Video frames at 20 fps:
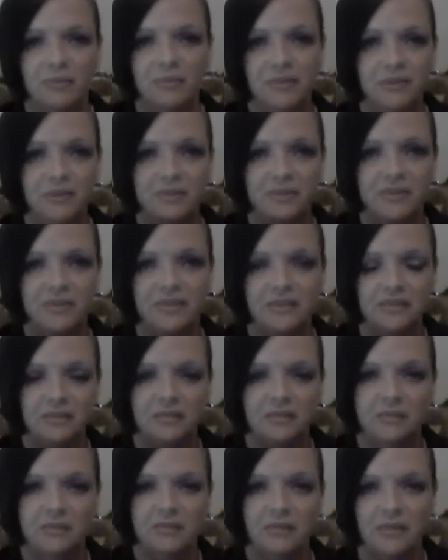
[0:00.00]
We've been using it
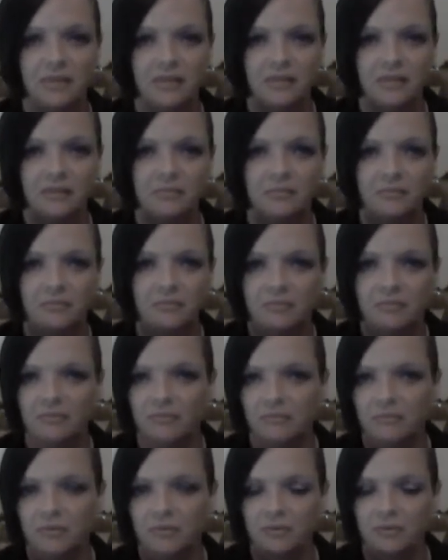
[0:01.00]
to um,
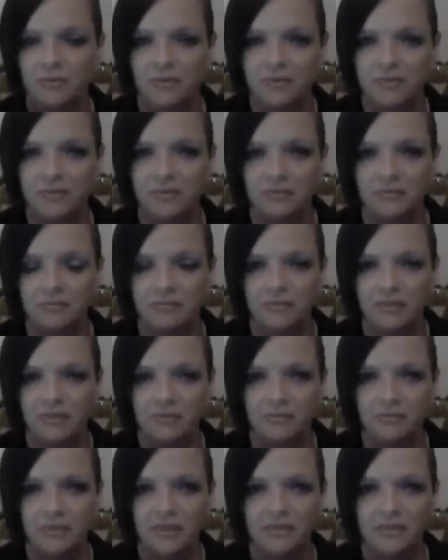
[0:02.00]
move our stuff,
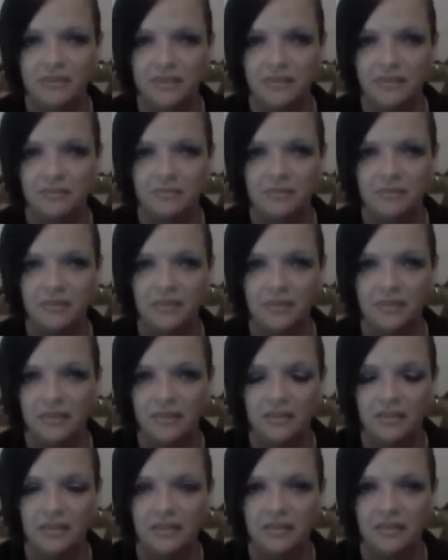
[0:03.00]
move my stuff
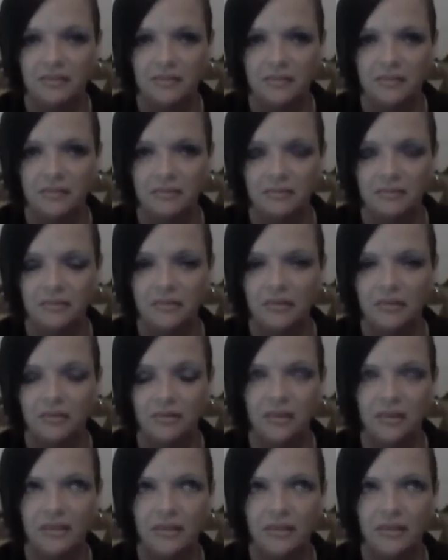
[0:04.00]
in and out, or